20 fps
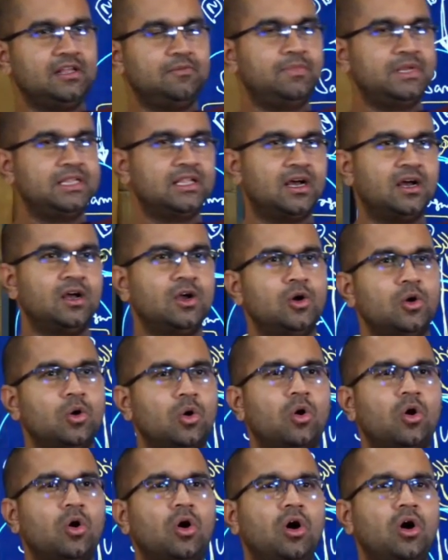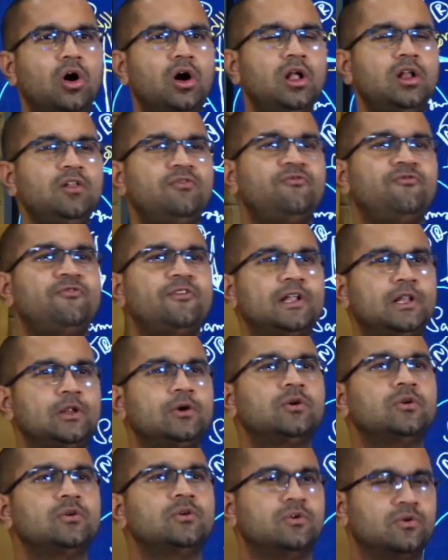Nibbida, all
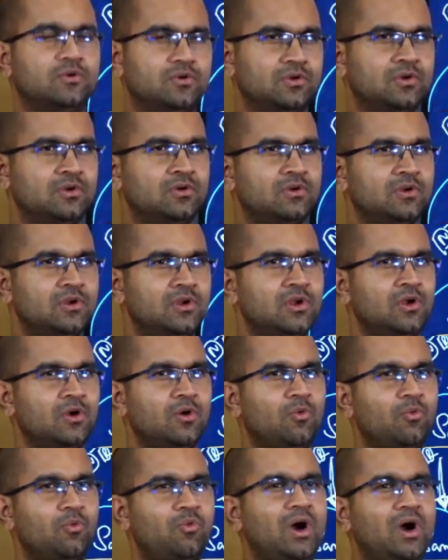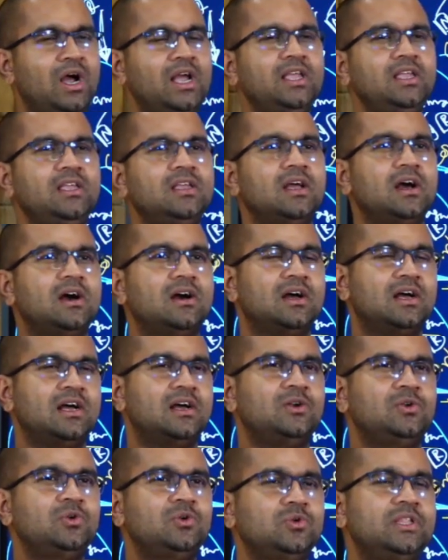follow. Why
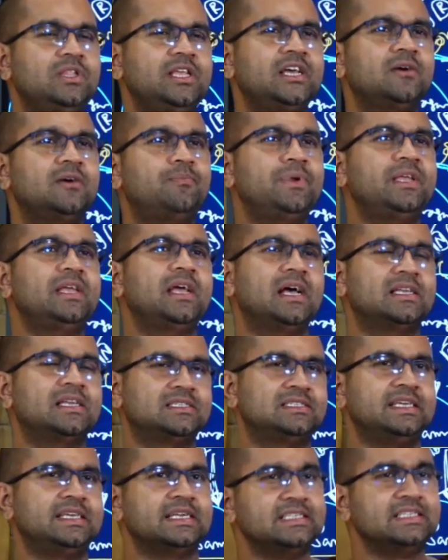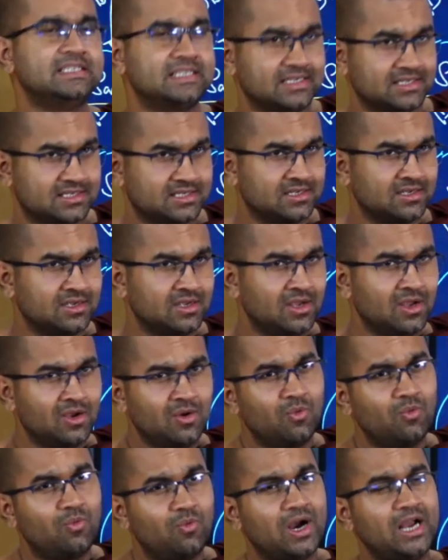do they appear as dangers?
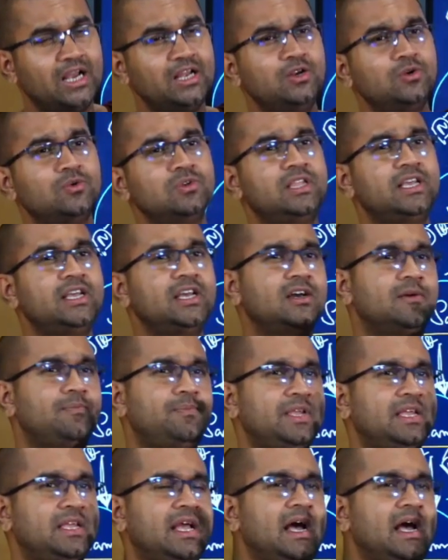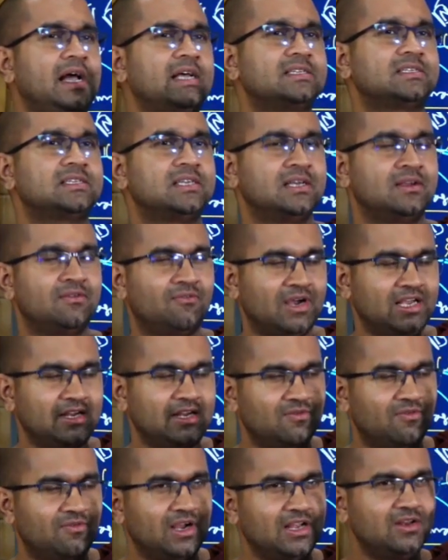Why do they appear as,
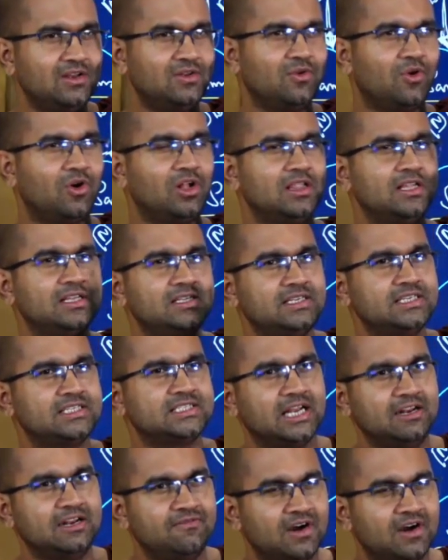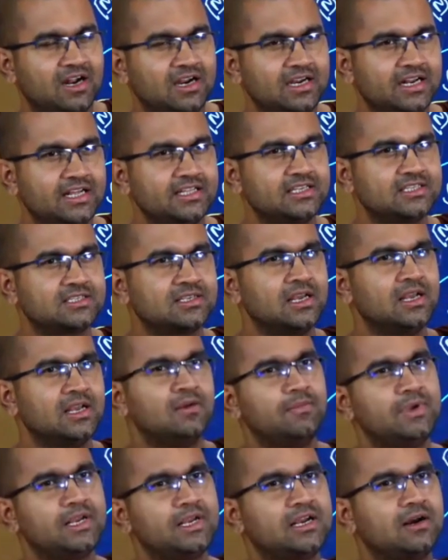why all the disadvantages
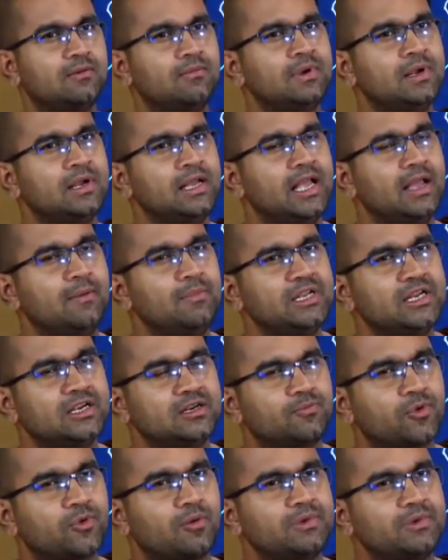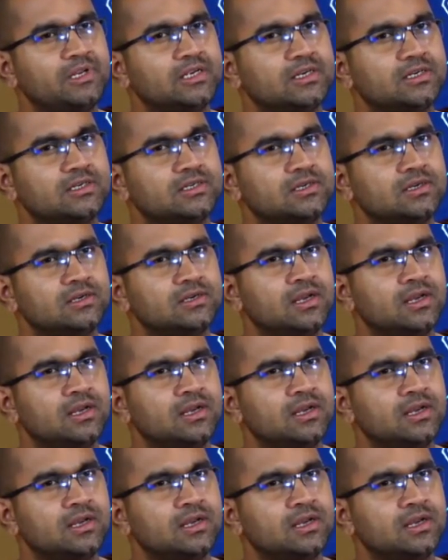become eminent, prominent?